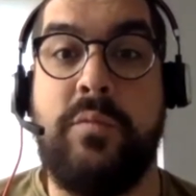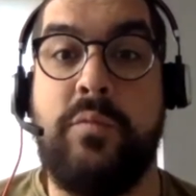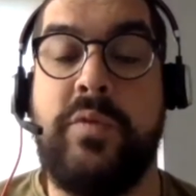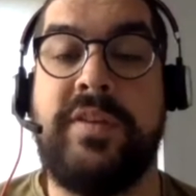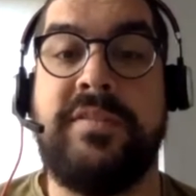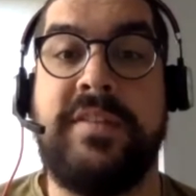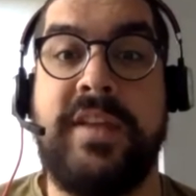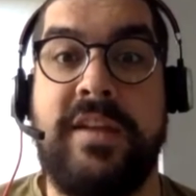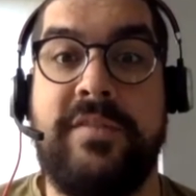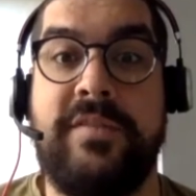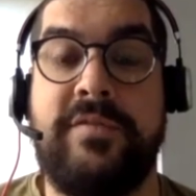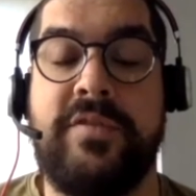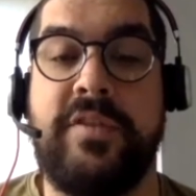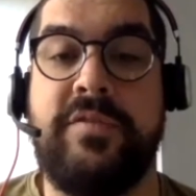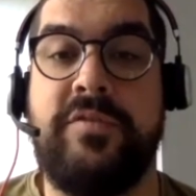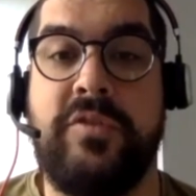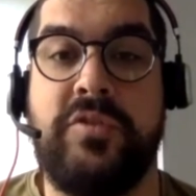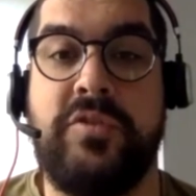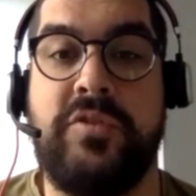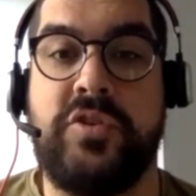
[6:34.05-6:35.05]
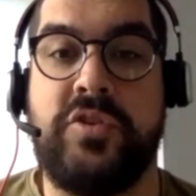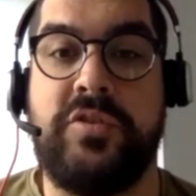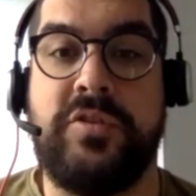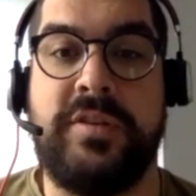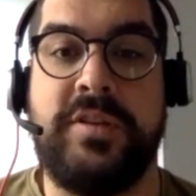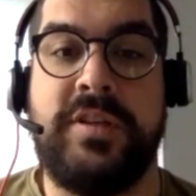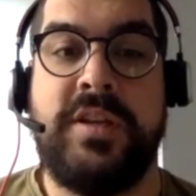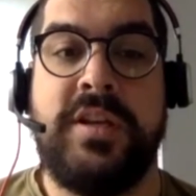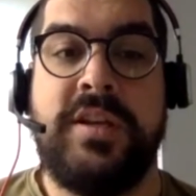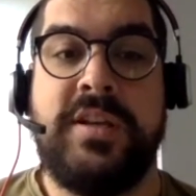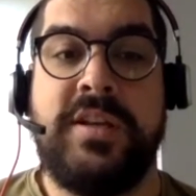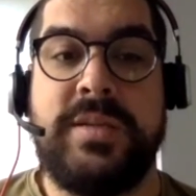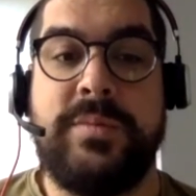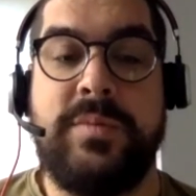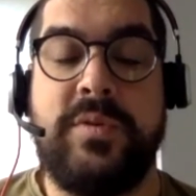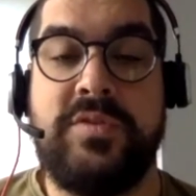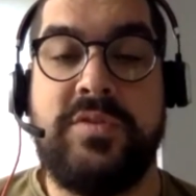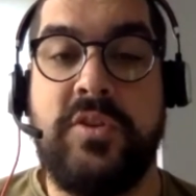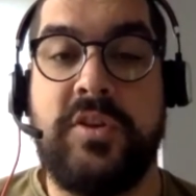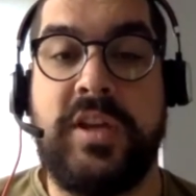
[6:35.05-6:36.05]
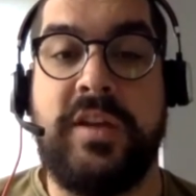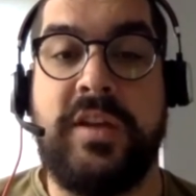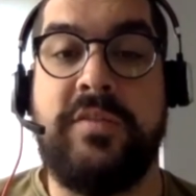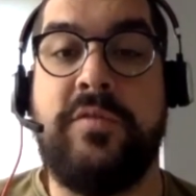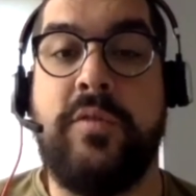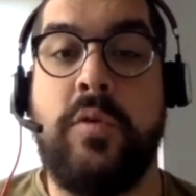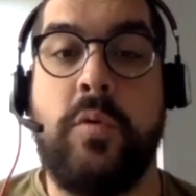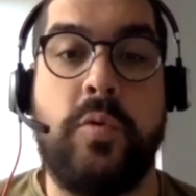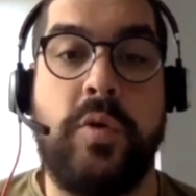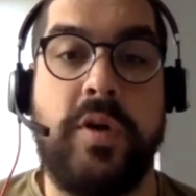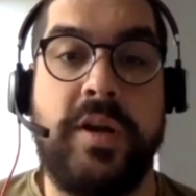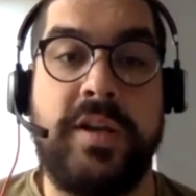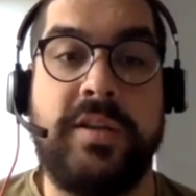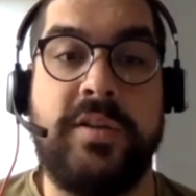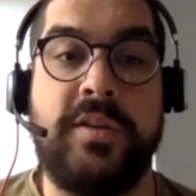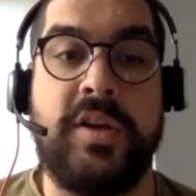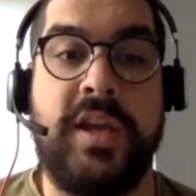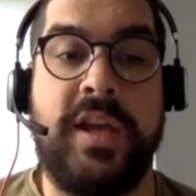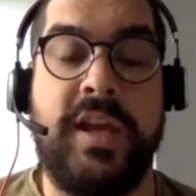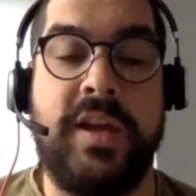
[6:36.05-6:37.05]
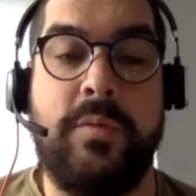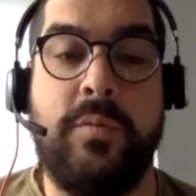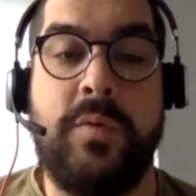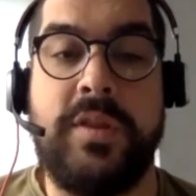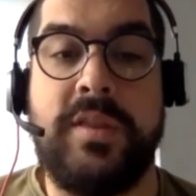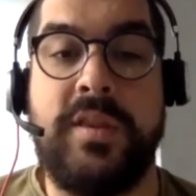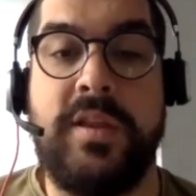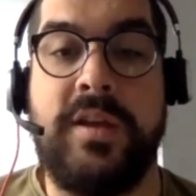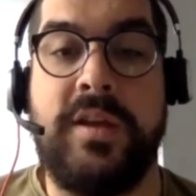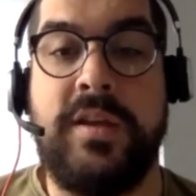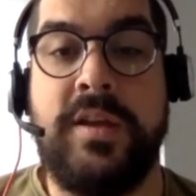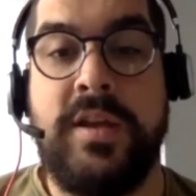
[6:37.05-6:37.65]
we stand for the future, and someone who's looking forward and looking at what the